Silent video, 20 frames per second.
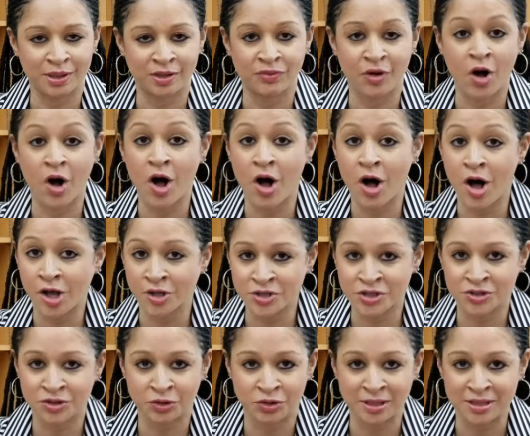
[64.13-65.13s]
of all
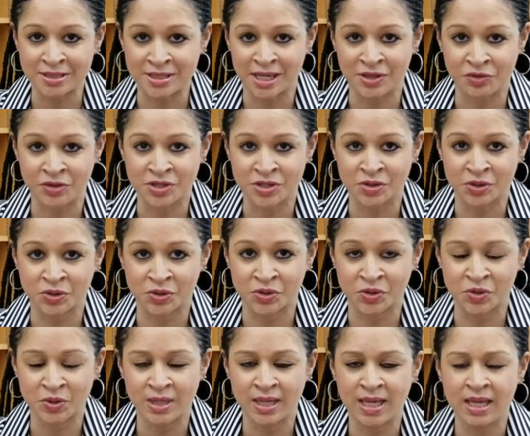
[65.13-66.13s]
students in the
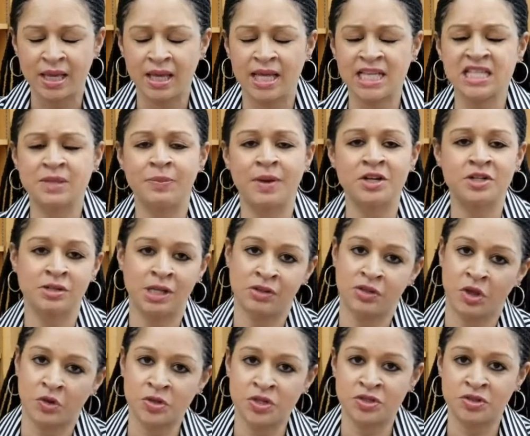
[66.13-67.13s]
school, especially
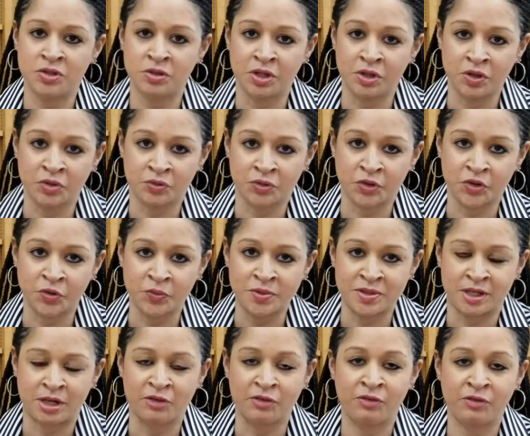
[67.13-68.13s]
those student groups
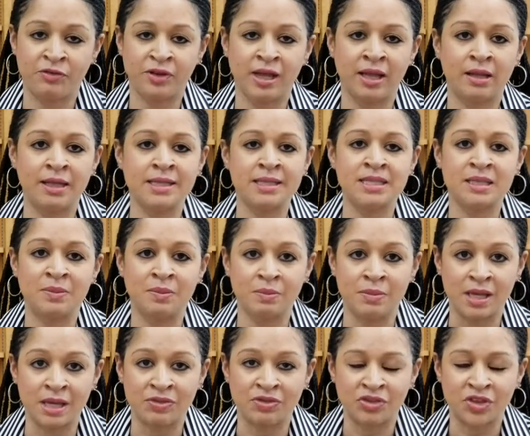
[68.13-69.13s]
that are failing to
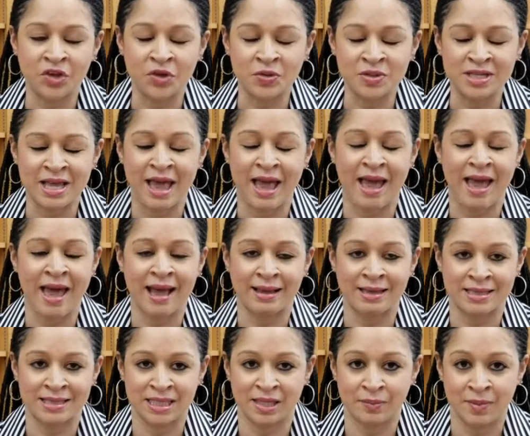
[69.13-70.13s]
meet those
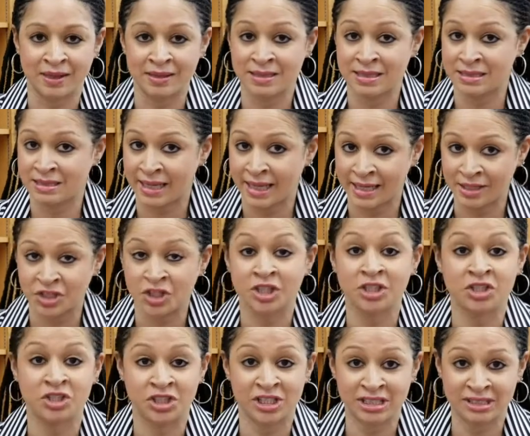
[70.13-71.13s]
academic state
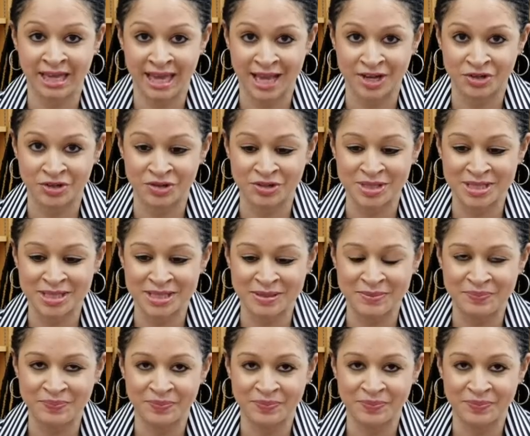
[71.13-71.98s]
standards.